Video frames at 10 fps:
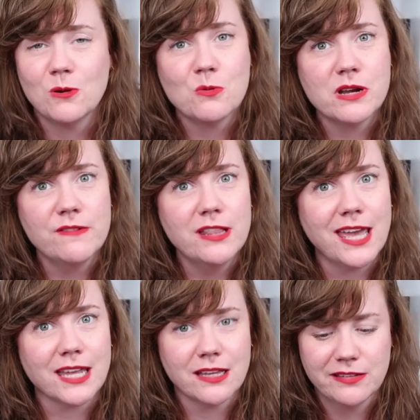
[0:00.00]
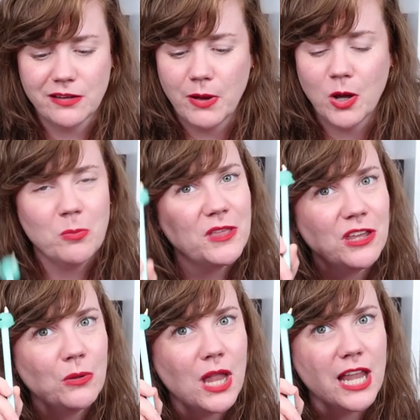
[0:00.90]
whatever you like. So I hope
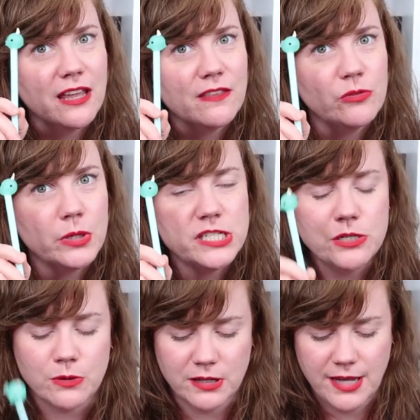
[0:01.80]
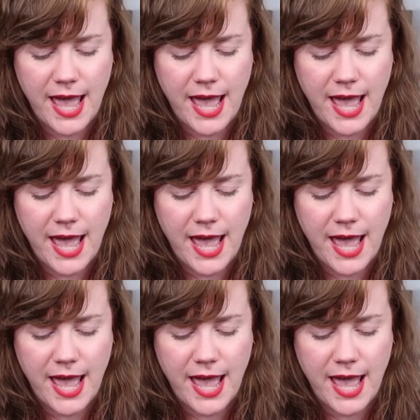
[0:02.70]
that you like this one too.